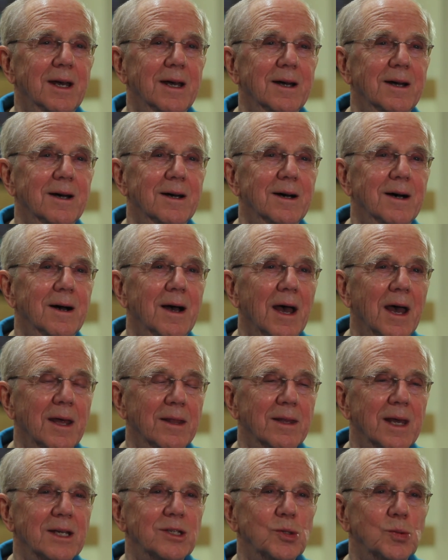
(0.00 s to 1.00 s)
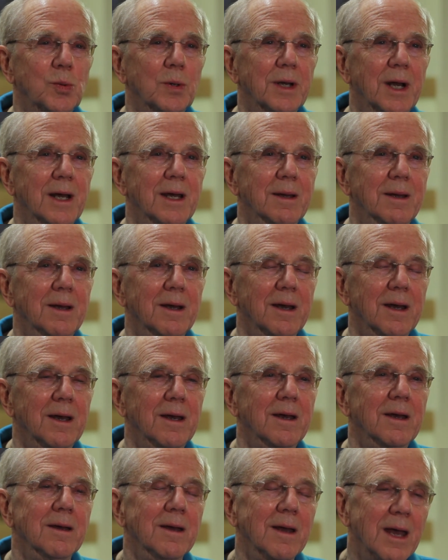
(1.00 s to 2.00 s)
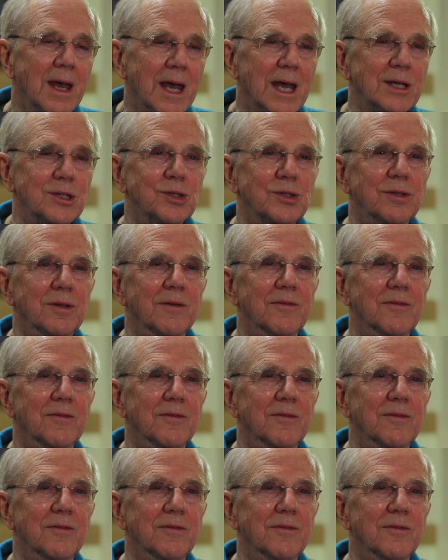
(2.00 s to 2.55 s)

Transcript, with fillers: uh, and that's what I ask